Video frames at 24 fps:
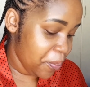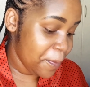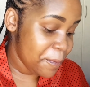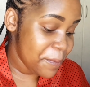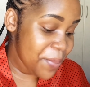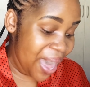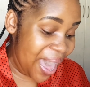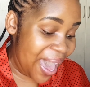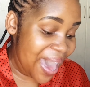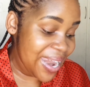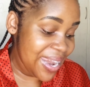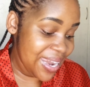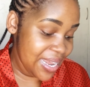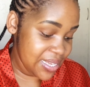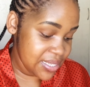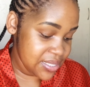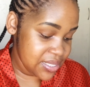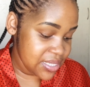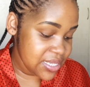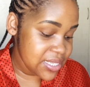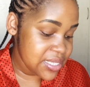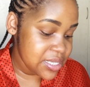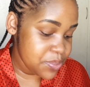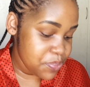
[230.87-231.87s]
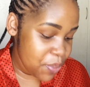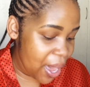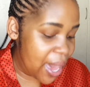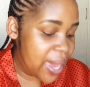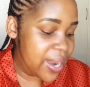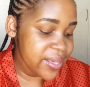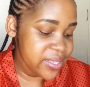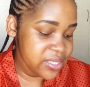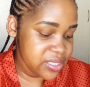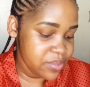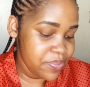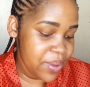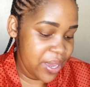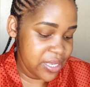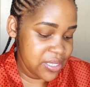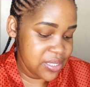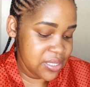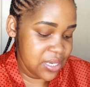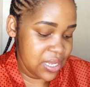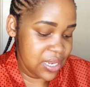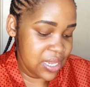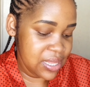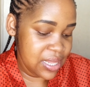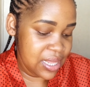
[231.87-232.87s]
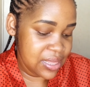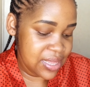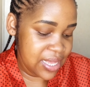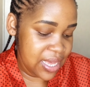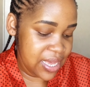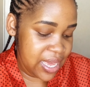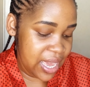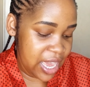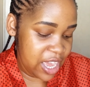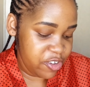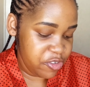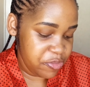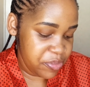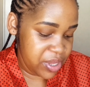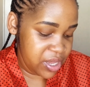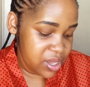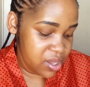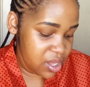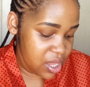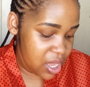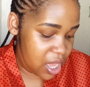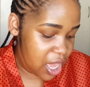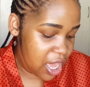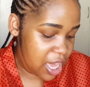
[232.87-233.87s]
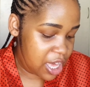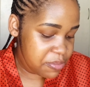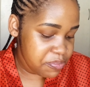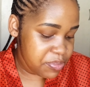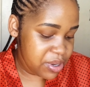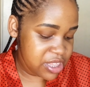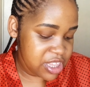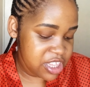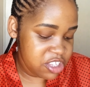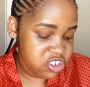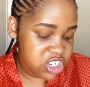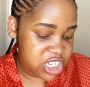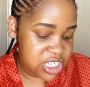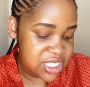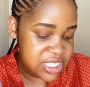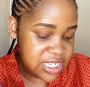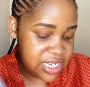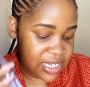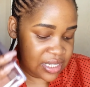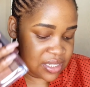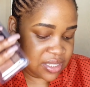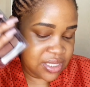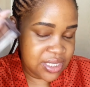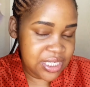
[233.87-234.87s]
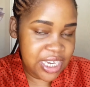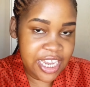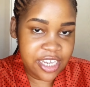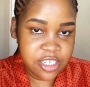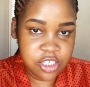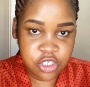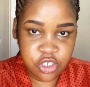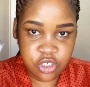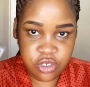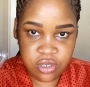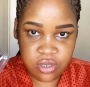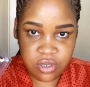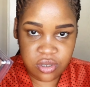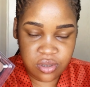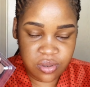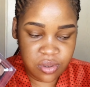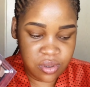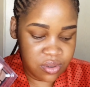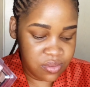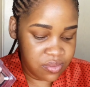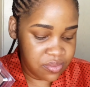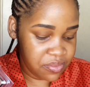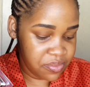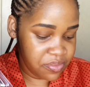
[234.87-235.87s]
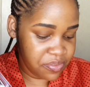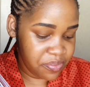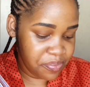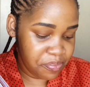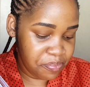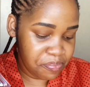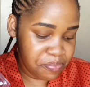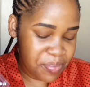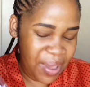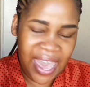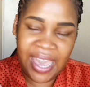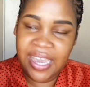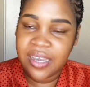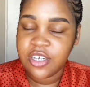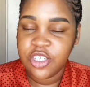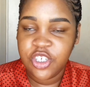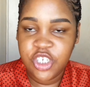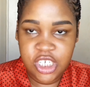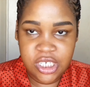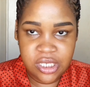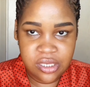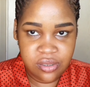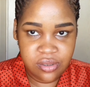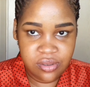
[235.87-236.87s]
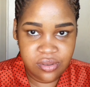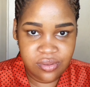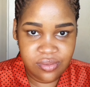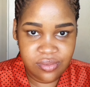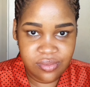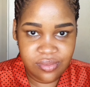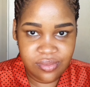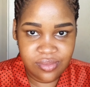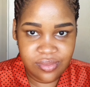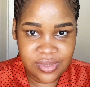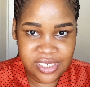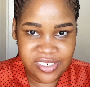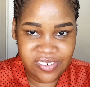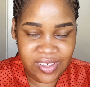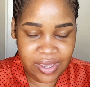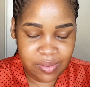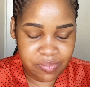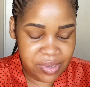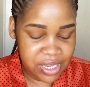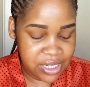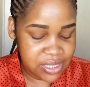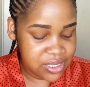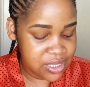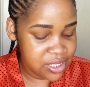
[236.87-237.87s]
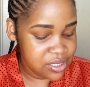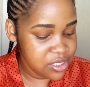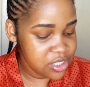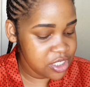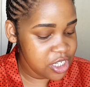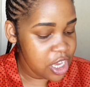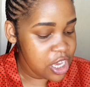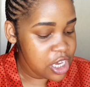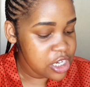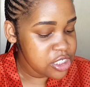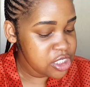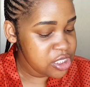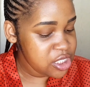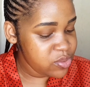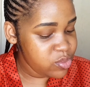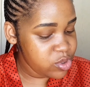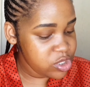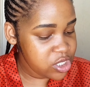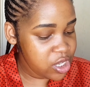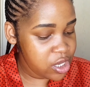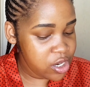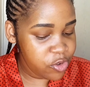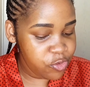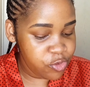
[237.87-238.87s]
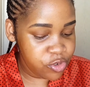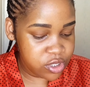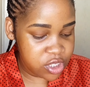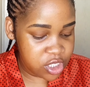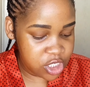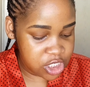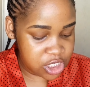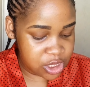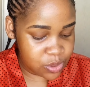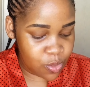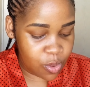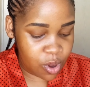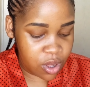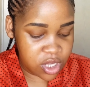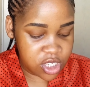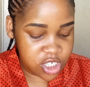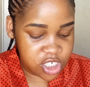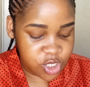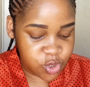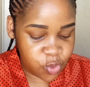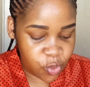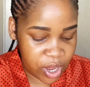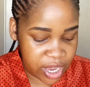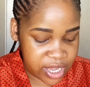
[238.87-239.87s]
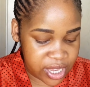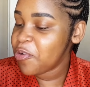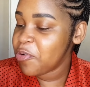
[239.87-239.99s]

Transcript: palette. It's palettes basically that they gave me, but just in tester packaging, if that makes sense. So we'll start off with the smallest one.